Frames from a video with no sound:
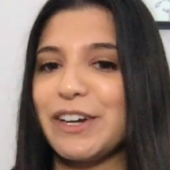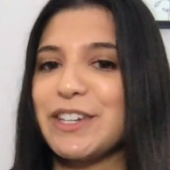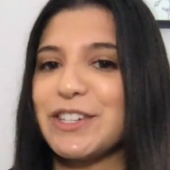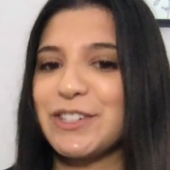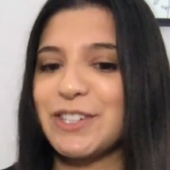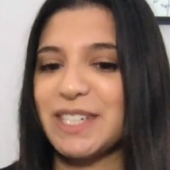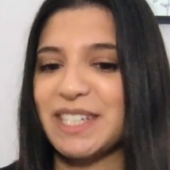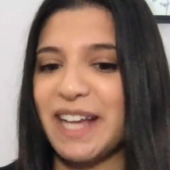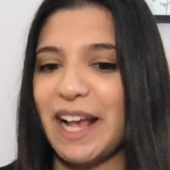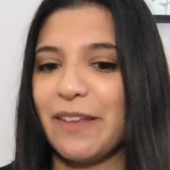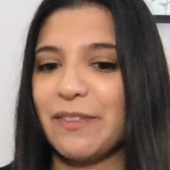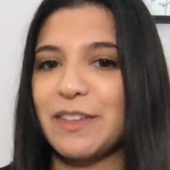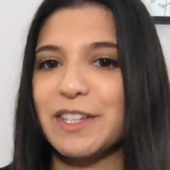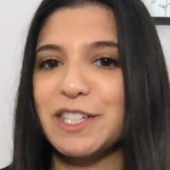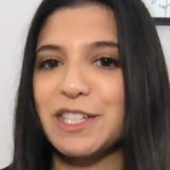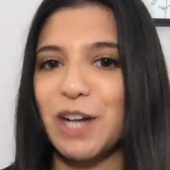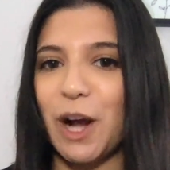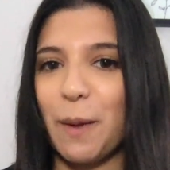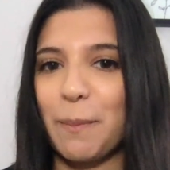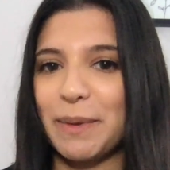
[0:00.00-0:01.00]
understand
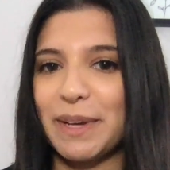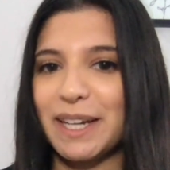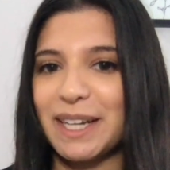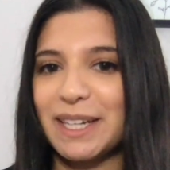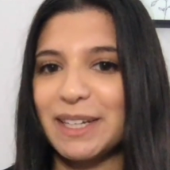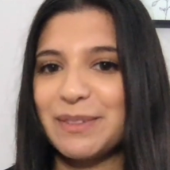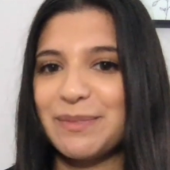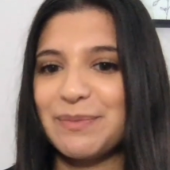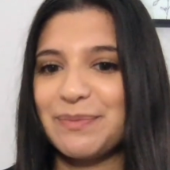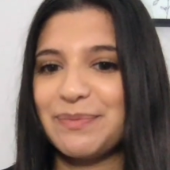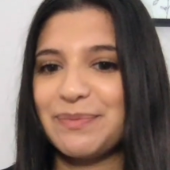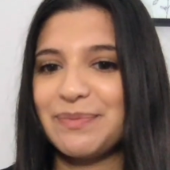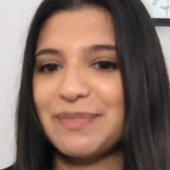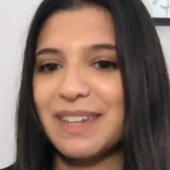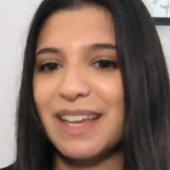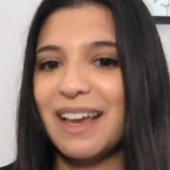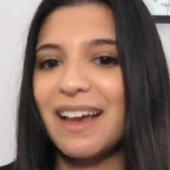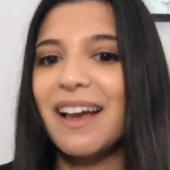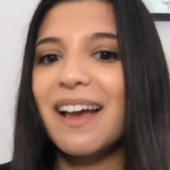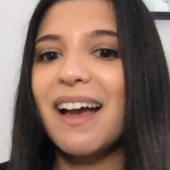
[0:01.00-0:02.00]
this topic.
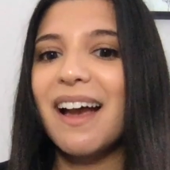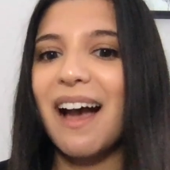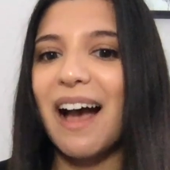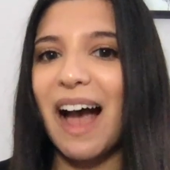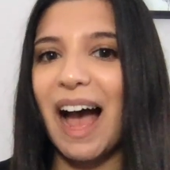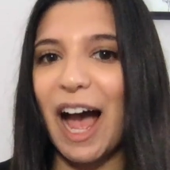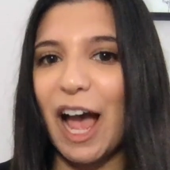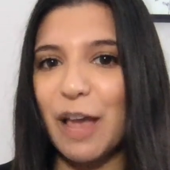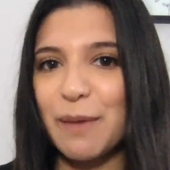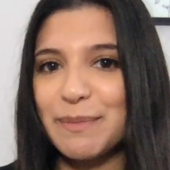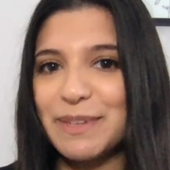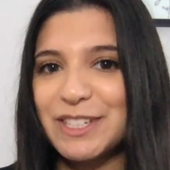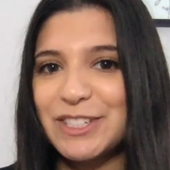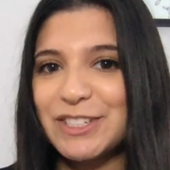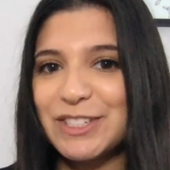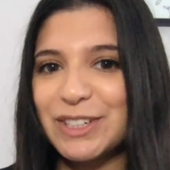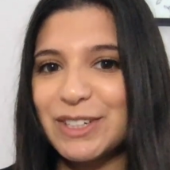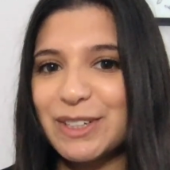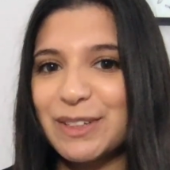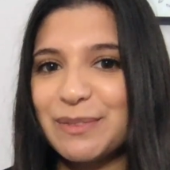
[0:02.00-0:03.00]
Hi,
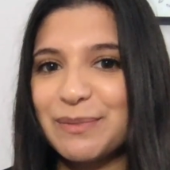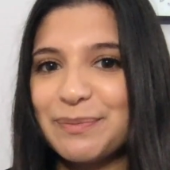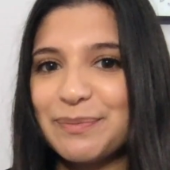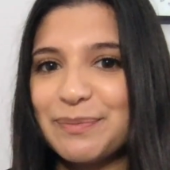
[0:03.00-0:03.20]
Mitchell.